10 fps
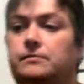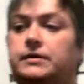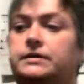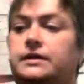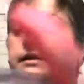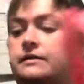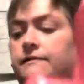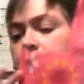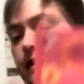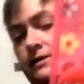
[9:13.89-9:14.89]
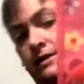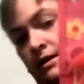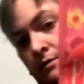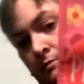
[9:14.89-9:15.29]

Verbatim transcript: We did find the